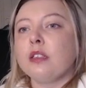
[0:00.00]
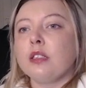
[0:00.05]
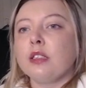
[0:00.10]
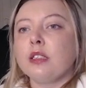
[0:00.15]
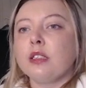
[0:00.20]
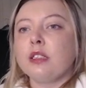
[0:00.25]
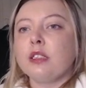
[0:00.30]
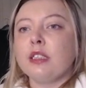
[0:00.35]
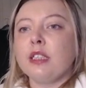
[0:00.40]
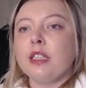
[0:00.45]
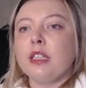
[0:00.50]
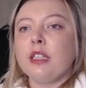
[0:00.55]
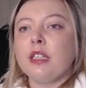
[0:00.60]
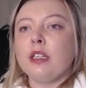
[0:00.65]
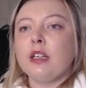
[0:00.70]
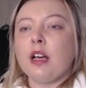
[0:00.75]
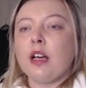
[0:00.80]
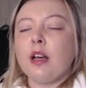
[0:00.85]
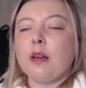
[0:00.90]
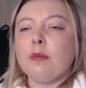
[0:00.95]
See,
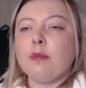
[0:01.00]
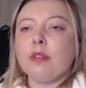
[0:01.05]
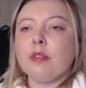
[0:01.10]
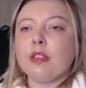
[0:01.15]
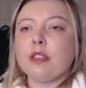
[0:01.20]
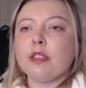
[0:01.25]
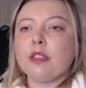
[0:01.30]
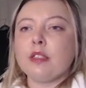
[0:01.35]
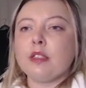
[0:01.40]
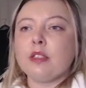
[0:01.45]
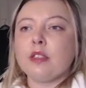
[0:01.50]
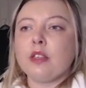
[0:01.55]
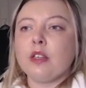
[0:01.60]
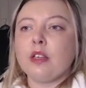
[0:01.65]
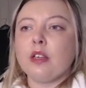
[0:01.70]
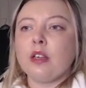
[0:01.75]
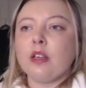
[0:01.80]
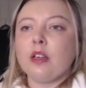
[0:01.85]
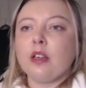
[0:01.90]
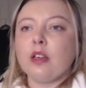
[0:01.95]
this is
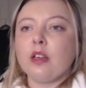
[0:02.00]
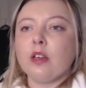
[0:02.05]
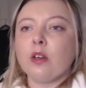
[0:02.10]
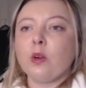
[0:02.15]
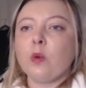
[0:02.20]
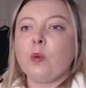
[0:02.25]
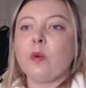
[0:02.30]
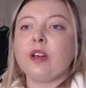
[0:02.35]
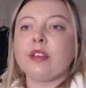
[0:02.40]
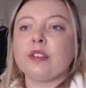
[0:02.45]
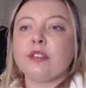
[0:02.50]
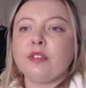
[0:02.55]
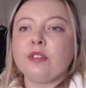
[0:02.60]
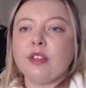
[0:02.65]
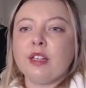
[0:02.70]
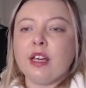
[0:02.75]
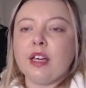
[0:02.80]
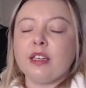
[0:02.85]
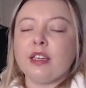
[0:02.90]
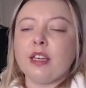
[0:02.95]
the quest for the
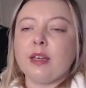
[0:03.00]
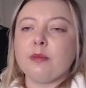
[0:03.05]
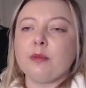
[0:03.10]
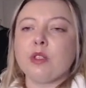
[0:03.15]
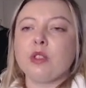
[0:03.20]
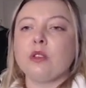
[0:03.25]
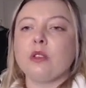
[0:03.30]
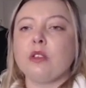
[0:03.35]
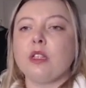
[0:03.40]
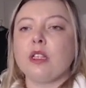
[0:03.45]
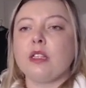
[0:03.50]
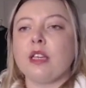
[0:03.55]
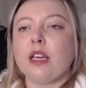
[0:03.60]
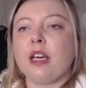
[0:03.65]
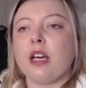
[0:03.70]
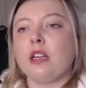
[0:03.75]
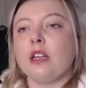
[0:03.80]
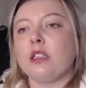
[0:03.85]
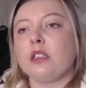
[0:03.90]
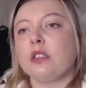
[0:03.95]
endgame too that they
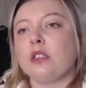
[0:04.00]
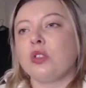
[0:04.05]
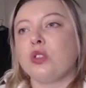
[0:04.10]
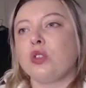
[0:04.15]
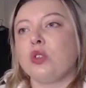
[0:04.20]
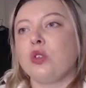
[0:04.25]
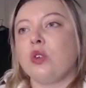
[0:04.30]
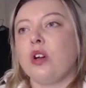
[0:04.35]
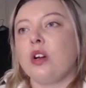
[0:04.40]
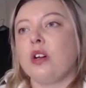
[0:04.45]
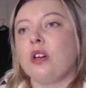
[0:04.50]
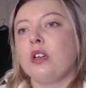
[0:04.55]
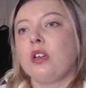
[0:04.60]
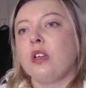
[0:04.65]
had at the store.